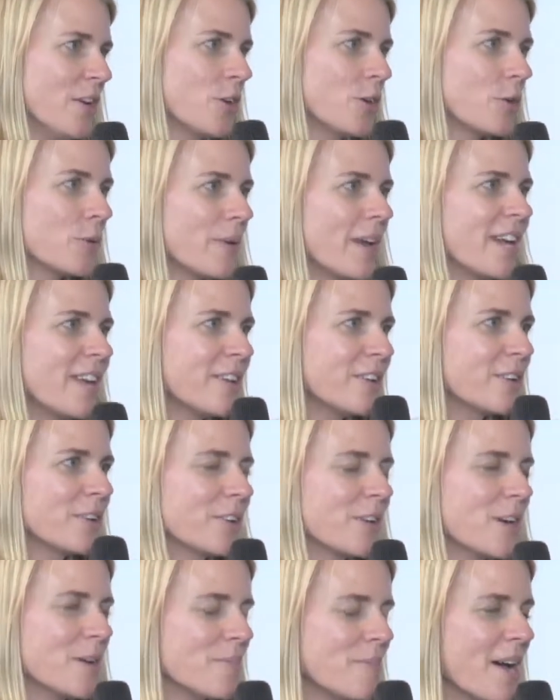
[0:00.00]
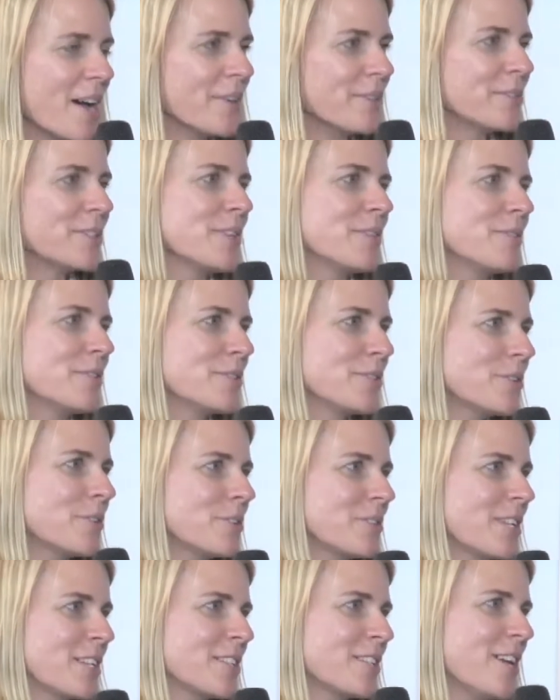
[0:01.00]
greater amount of
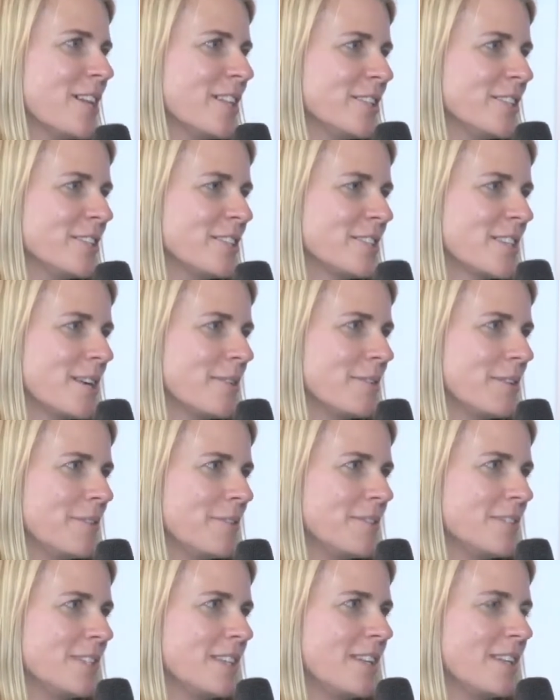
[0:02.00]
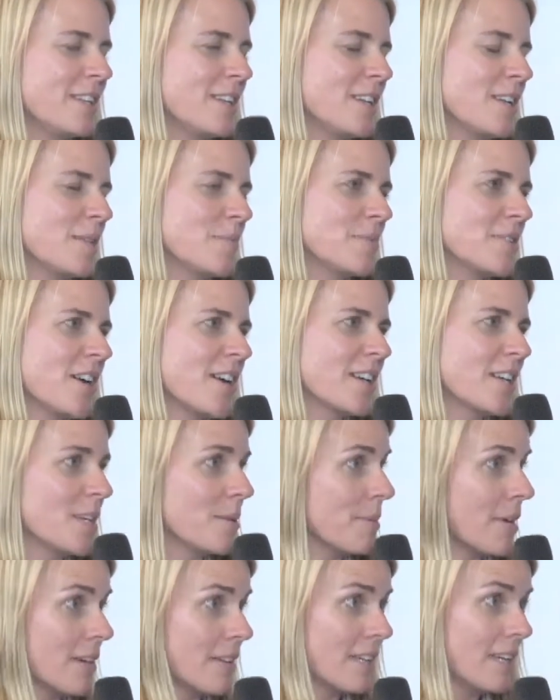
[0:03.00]
certain technologies that we've seen, and I'm
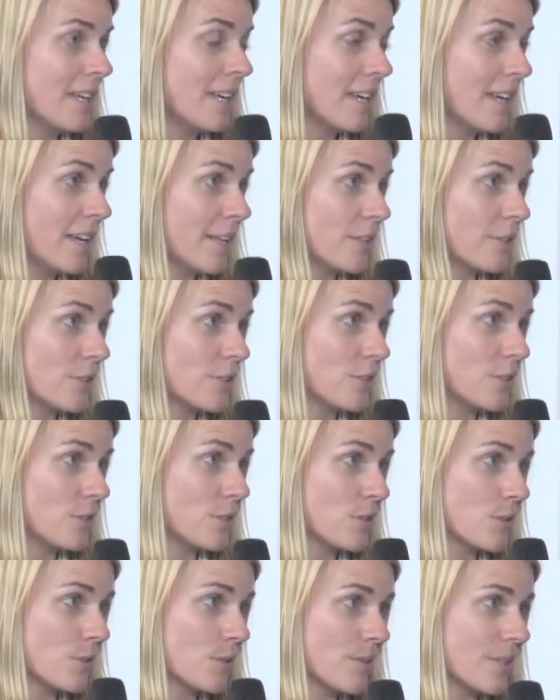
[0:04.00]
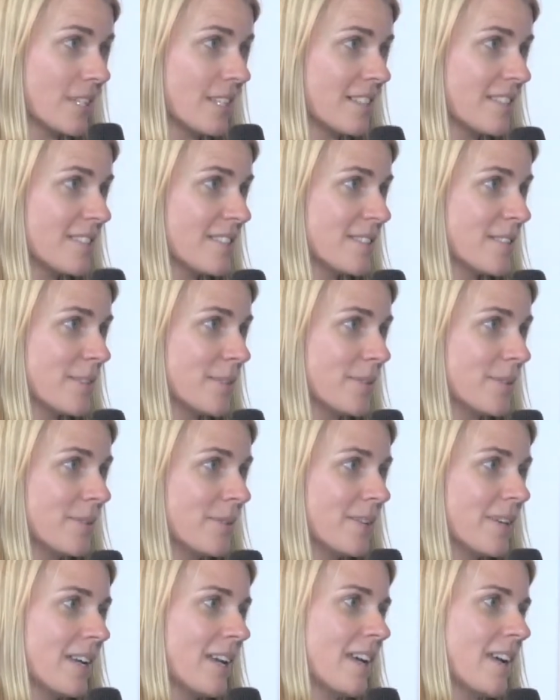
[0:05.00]
talking about energy storage. So
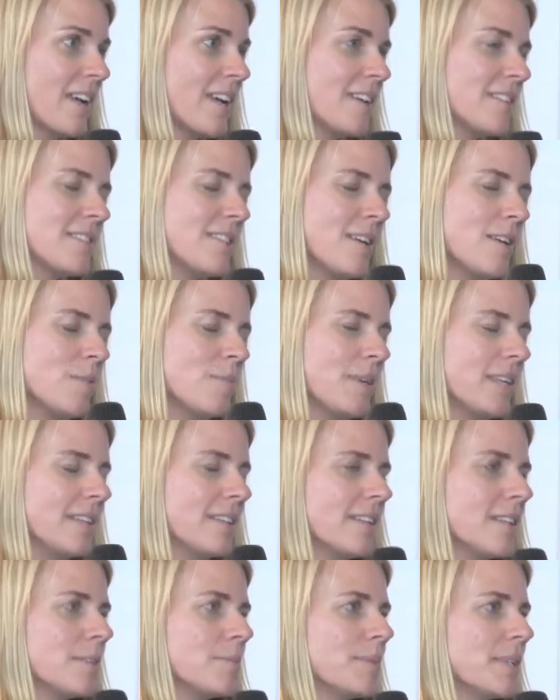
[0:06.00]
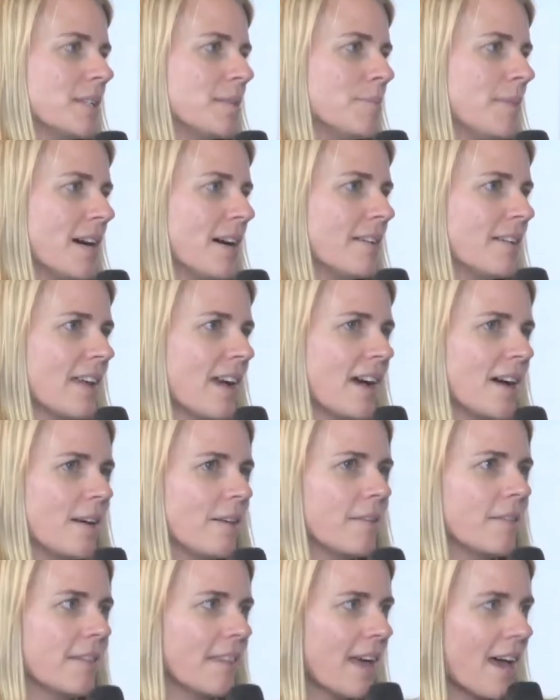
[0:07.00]
tell me a little bit about
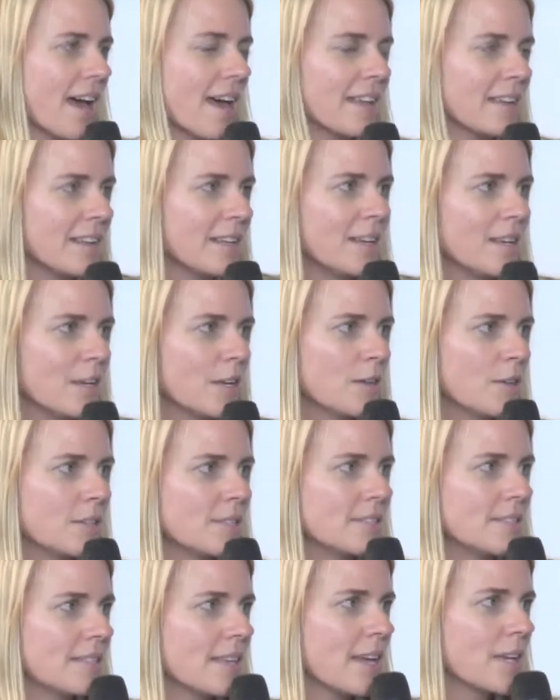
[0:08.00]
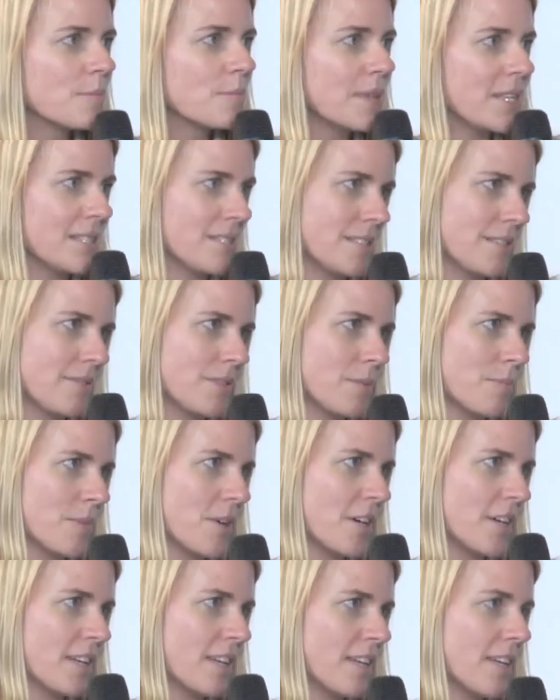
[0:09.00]
how that segment of the
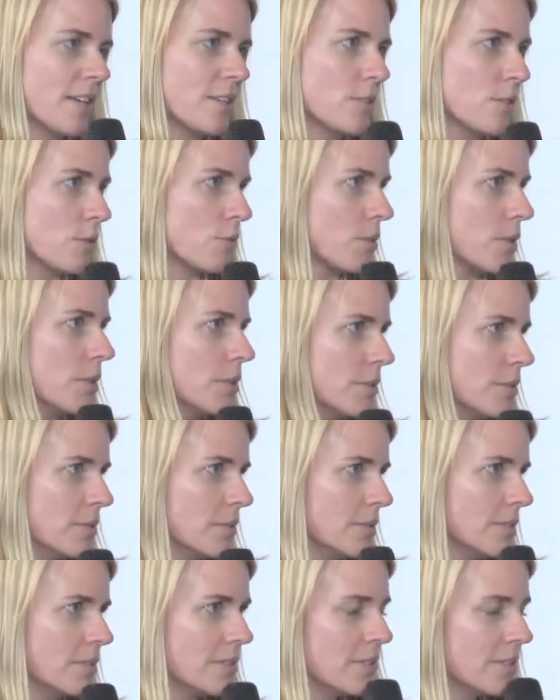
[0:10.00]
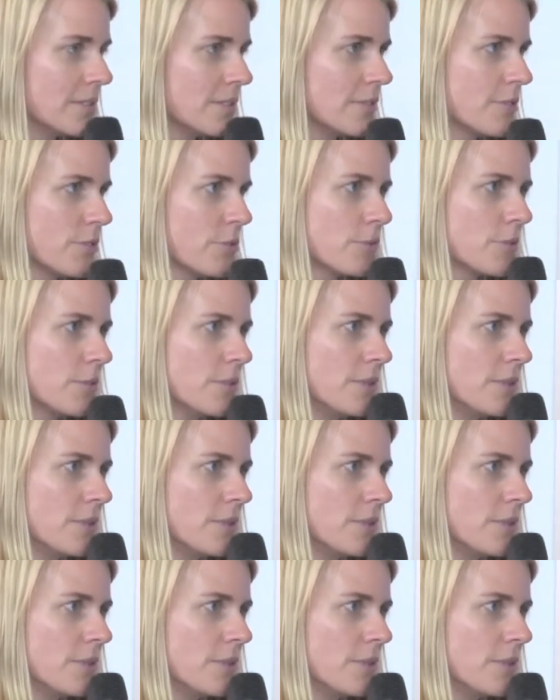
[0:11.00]
market has grown through